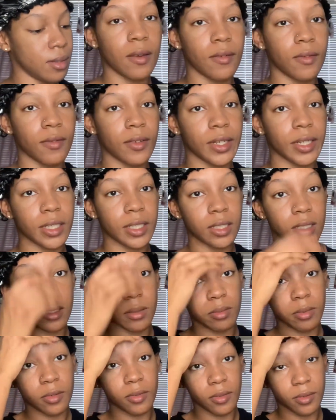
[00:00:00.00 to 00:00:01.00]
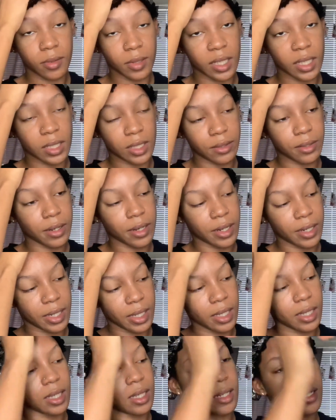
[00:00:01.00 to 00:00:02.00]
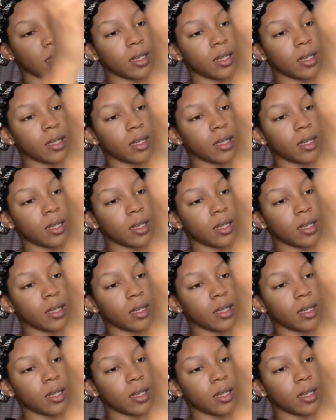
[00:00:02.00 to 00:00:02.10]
First, before we get started,